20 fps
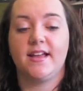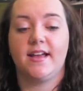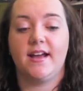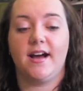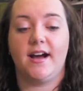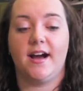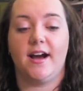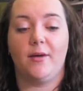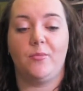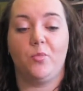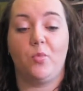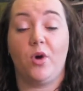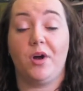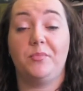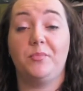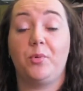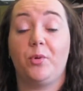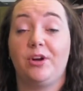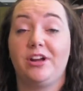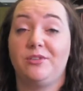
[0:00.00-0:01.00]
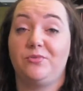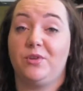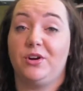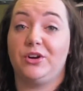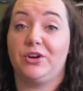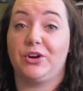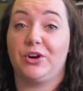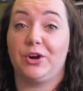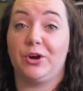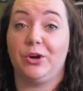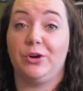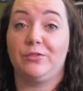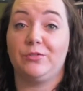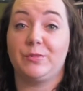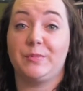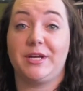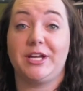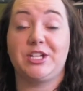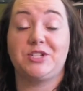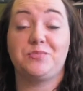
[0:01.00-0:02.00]
one boy and one girl
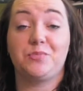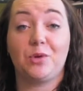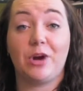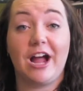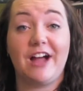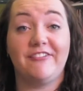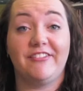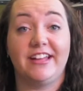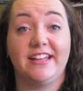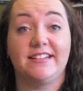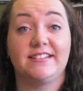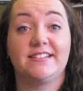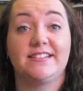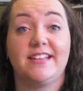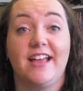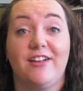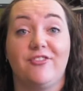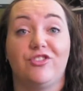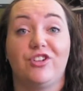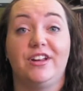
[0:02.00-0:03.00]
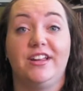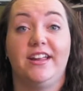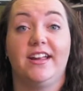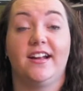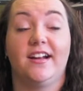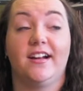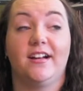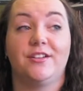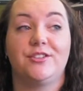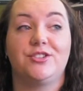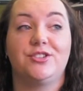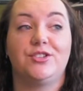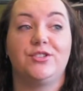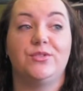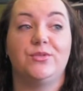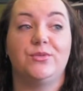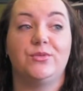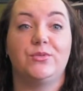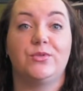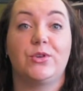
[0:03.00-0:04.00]
from each province every year
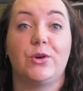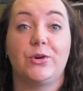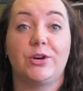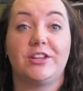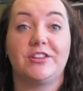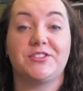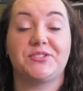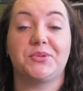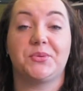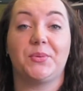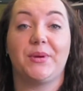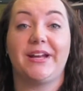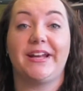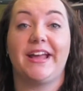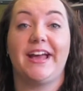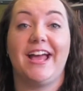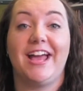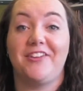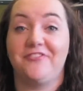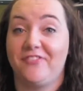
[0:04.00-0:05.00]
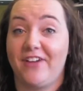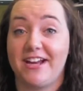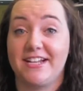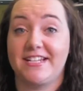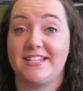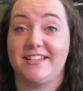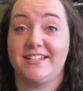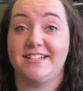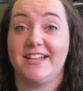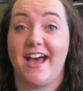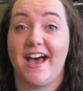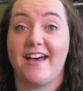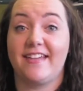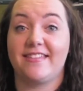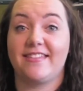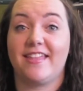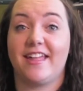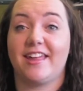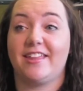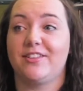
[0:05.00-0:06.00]
to go to this arena and fight to the death.
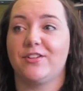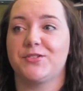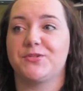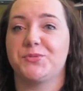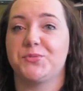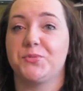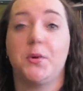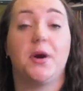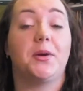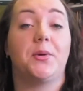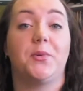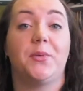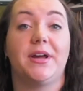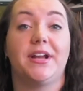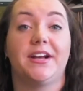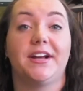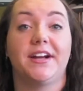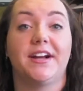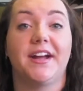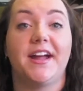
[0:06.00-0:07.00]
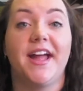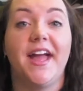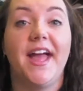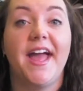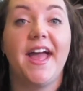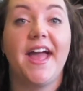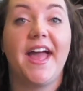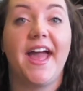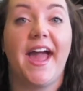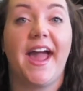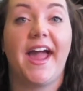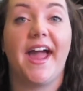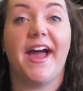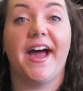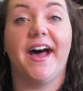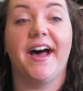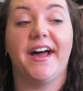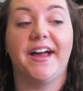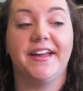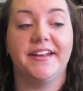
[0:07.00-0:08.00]
Like, there's one winner.
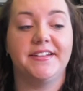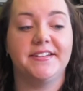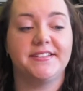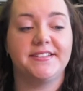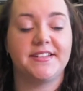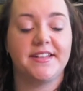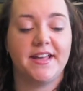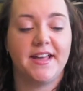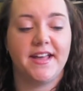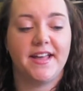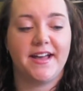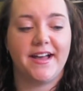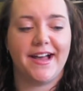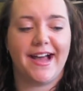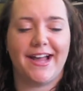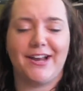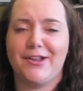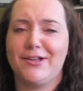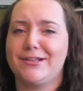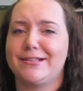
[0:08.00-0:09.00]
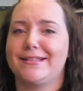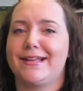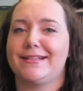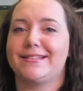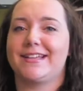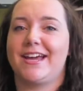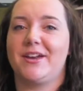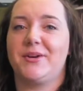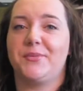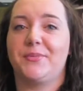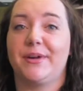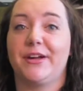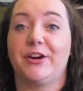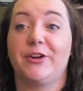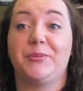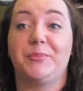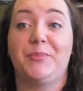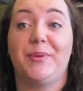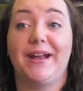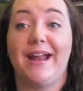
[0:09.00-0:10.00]
And I know that sounds kind of
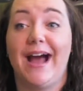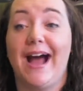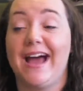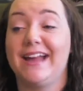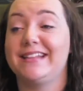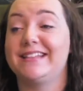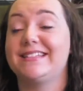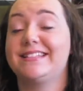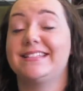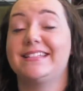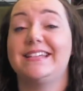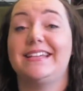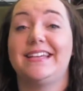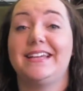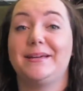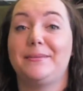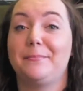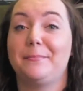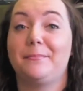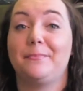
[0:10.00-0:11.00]
weird, but honestly,